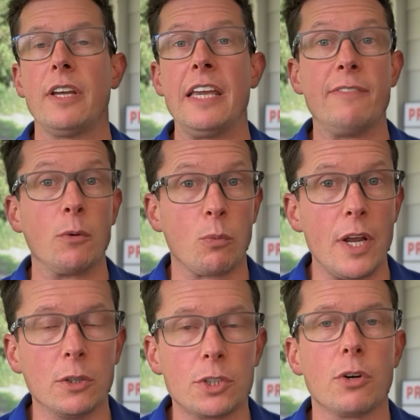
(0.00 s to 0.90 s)
even
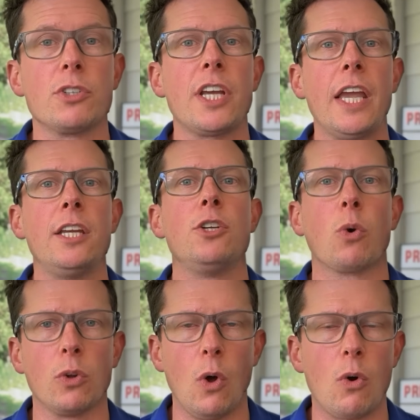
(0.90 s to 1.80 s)
realtors in
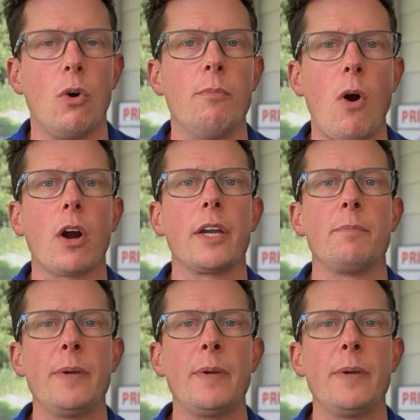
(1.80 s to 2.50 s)
your local market,